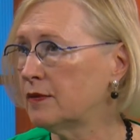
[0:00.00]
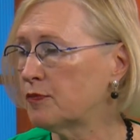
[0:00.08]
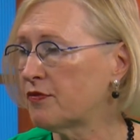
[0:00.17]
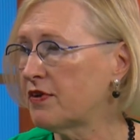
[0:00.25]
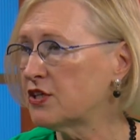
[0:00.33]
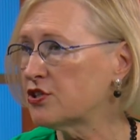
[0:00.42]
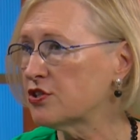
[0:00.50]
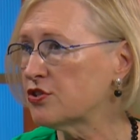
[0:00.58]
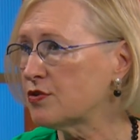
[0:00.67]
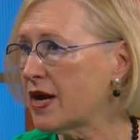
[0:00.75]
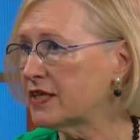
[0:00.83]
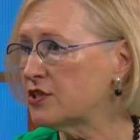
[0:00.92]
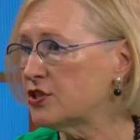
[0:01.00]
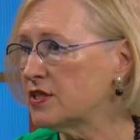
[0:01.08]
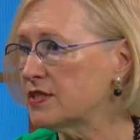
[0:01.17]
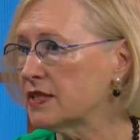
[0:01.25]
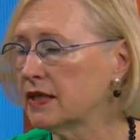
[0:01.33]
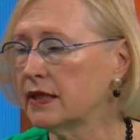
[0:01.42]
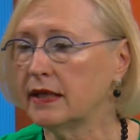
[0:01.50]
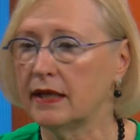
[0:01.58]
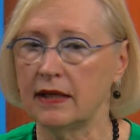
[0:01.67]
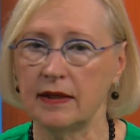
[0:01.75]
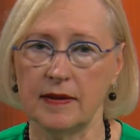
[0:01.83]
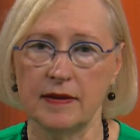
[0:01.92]
prevention strategies,
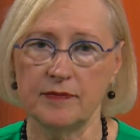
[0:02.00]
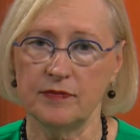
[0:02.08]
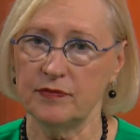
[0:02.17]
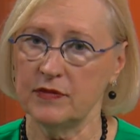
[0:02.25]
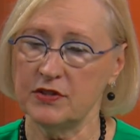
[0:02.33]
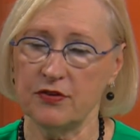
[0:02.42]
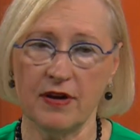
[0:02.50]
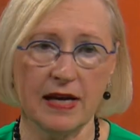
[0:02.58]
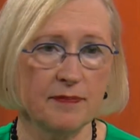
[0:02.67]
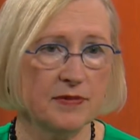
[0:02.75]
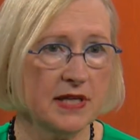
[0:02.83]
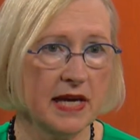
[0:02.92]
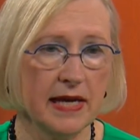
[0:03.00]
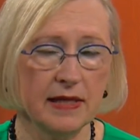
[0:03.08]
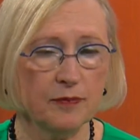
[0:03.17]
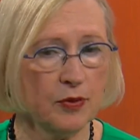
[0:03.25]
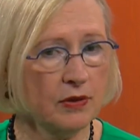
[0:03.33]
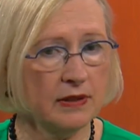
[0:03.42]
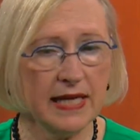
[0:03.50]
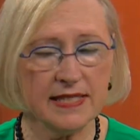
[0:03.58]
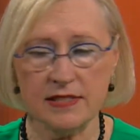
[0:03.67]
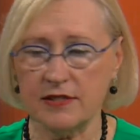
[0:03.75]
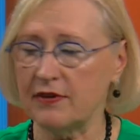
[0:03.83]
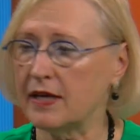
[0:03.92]
developed and
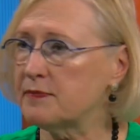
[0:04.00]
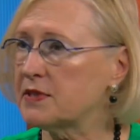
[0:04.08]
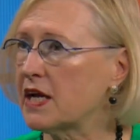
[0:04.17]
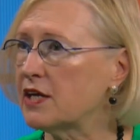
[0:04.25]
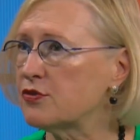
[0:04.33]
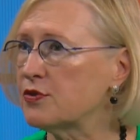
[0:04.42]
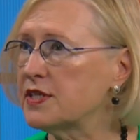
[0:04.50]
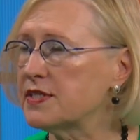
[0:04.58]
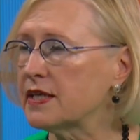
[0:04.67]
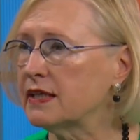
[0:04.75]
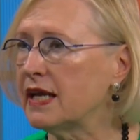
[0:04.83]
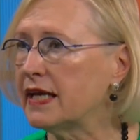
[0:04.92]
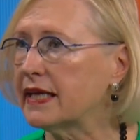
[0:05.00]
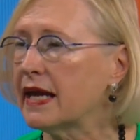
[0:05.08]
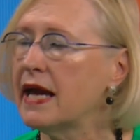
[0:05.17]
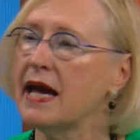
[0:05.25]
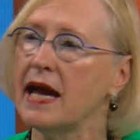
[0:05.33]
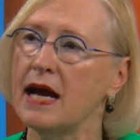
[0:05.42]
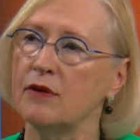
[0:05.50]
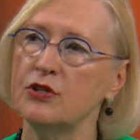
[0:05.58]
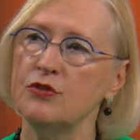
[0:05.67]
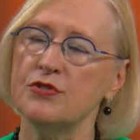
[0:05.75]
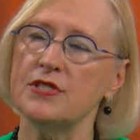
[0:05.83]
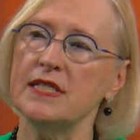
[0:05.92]
less developed countries alike. How do
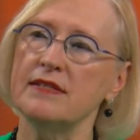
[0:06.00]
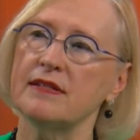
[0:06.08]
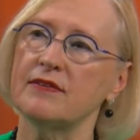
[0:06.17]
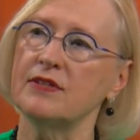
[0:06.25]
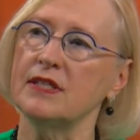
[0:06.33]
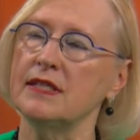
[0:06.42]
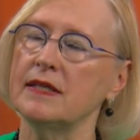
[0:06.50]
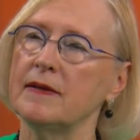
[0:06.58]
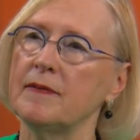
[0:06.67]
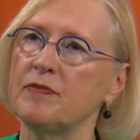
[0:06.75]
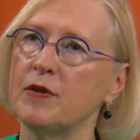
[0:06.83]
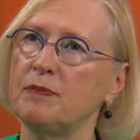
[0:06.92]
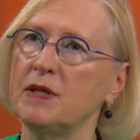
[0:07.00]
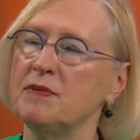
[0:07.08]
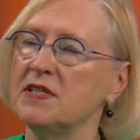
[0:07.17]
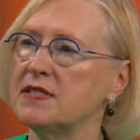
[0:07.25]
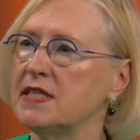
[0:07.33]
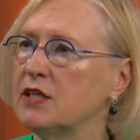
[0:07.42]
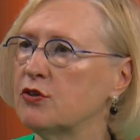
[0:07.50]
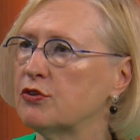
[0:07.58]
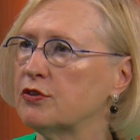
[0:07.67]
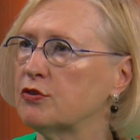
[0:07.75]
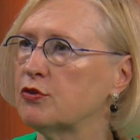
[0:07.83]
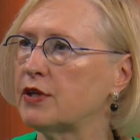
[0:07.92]
you see that the PBC
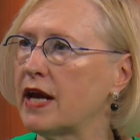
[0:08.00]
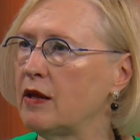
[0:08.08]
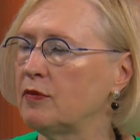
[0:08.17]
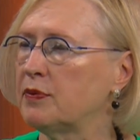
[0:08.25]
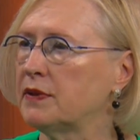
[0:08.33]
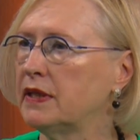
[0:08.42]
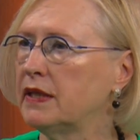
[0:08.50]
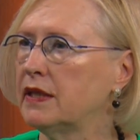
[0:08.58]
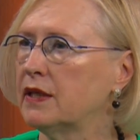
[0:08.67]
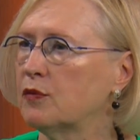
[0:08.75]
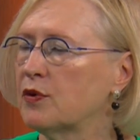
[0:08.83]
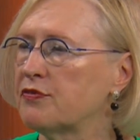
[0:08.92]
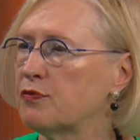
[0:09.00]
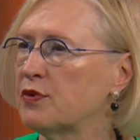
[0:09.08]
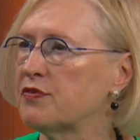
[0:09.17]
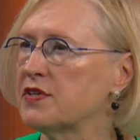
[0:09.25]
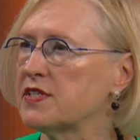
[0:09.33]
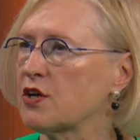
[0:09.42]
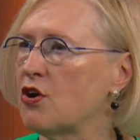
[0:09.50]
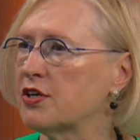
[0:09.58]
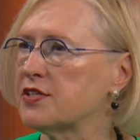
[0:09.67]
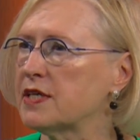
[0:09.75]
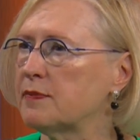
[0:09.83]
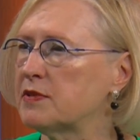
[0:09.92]
could help with this
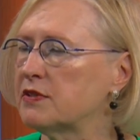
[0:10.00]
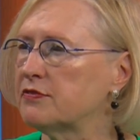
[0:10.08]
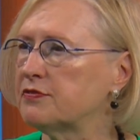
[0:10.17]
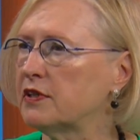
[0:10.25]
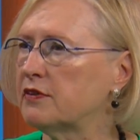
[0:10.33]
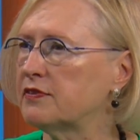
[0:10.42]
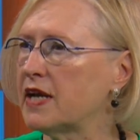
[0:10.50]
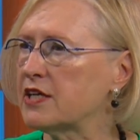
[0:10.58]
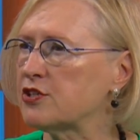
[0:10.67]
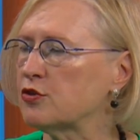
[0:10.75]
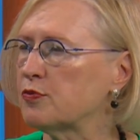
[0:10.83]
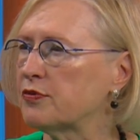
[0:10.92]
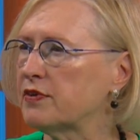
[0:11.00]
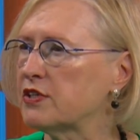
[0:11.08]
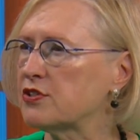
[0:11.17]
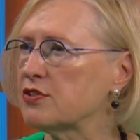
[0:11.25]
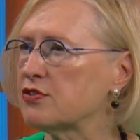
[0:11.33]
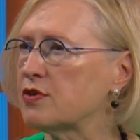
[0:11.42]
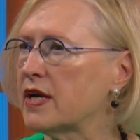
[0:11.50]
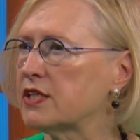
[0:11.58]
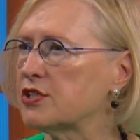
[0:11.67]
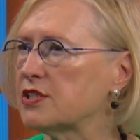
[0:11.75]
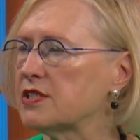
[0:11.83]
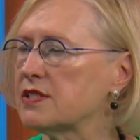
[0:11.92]
concept of national prevention strategies?